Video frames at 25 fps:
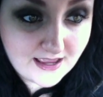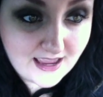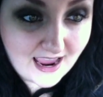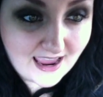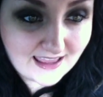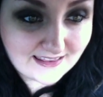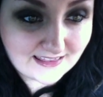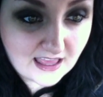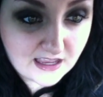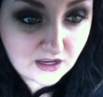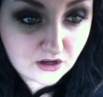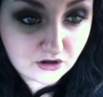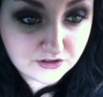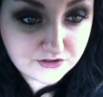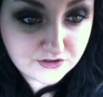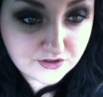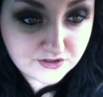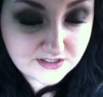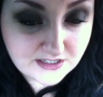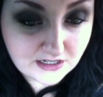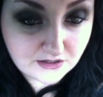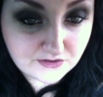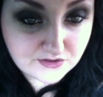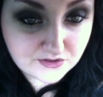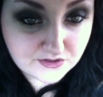And like
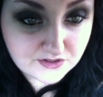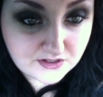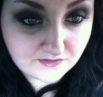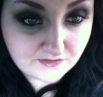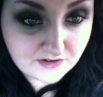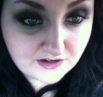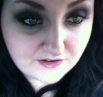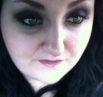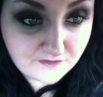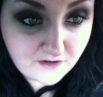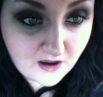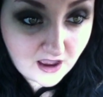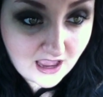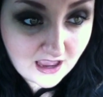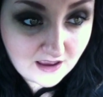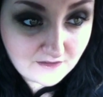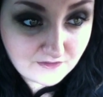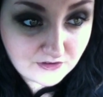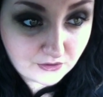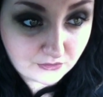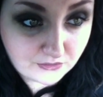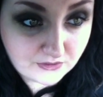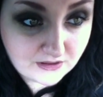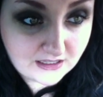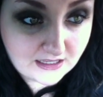ultrasounds are $75.
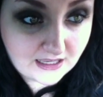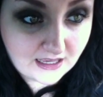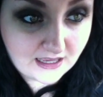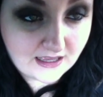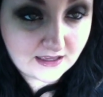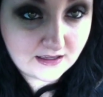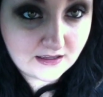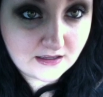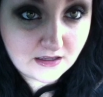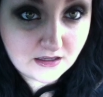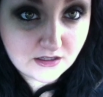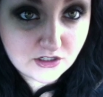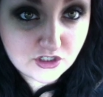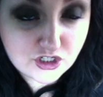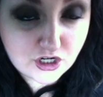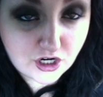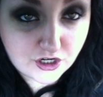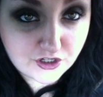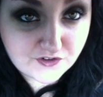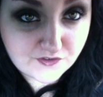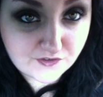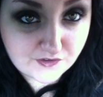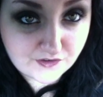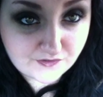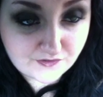You only get
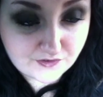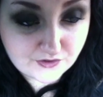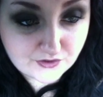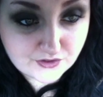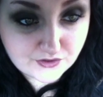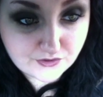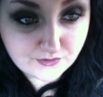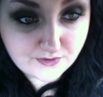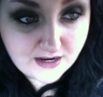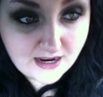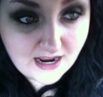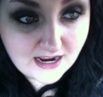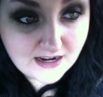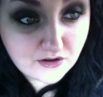charged for the first 3.